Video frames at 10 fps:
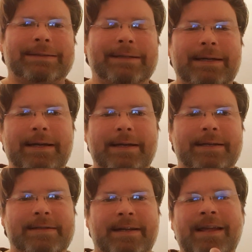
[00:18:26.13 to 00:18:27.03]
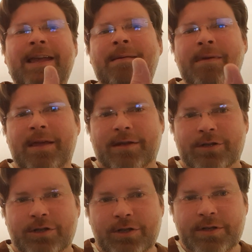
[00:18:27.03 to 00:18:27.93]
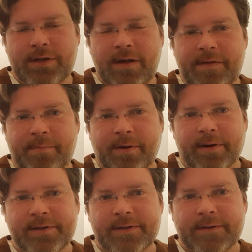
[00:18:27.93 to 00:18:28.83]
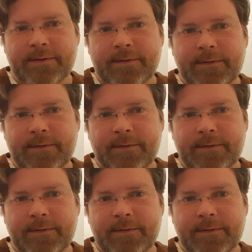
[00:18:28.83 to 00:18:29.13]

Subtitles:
It's an image of the person.